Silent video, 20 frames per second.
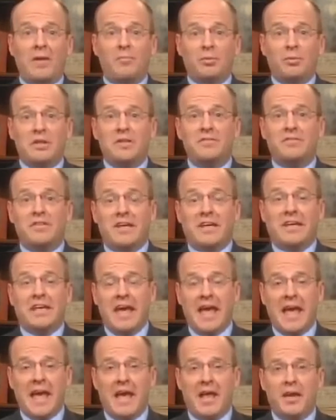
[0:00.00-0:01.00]
I believe they
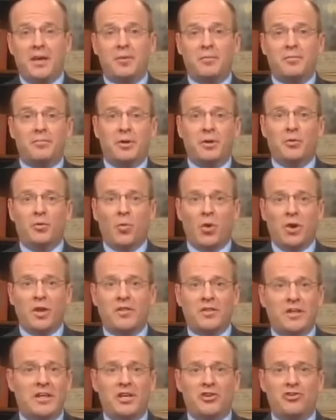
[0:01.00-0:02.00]
can, but one of
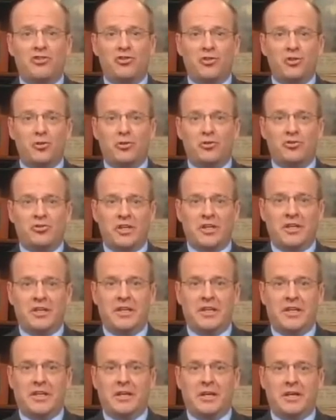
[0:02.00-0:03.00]
the issues in
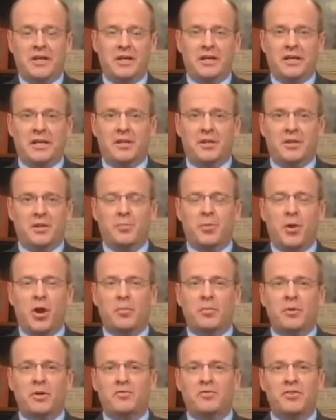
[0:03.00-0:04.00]
the
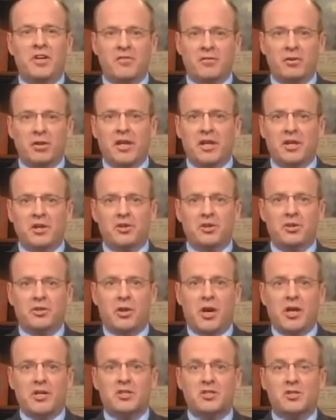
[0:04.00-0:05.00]
Department of Never Let a Good
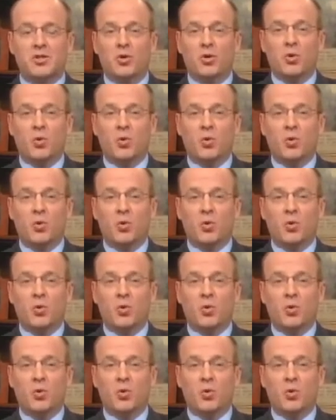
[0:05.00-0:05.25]
Crisis Go